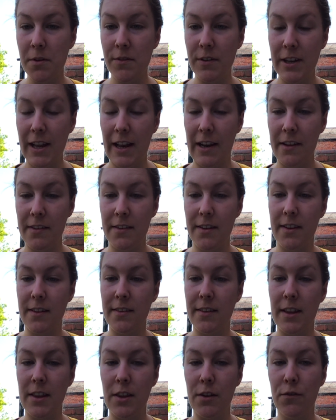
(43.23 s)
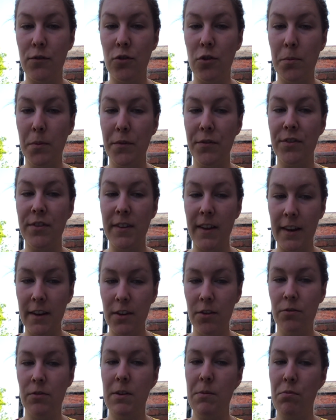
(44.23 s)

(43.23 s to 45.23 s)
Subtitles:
analysis in the form of sensory